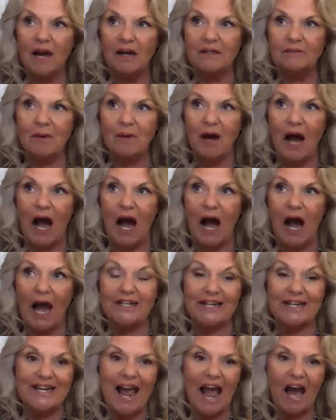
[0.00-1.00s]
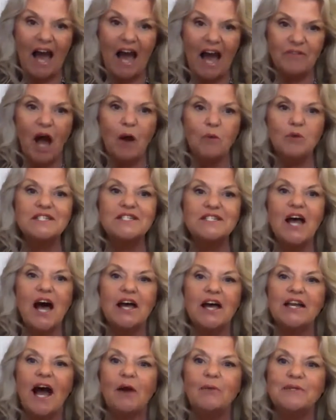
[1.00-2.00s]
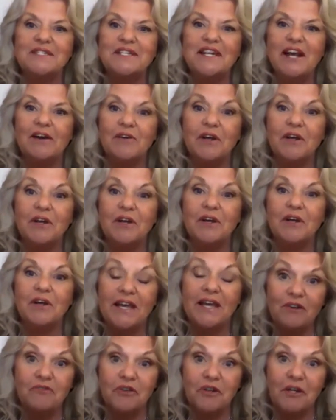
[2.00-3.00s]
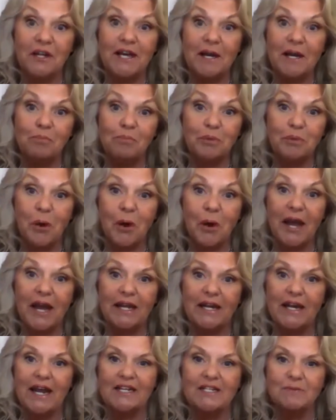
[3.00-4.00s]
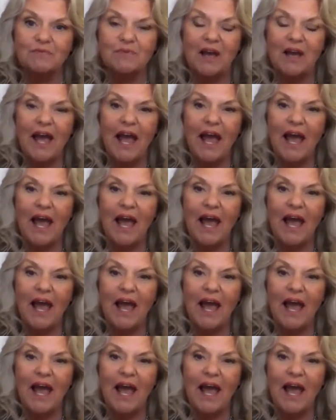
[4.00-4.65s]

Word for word: Uh, I didn't have, I was not, I was never gainfully employed as,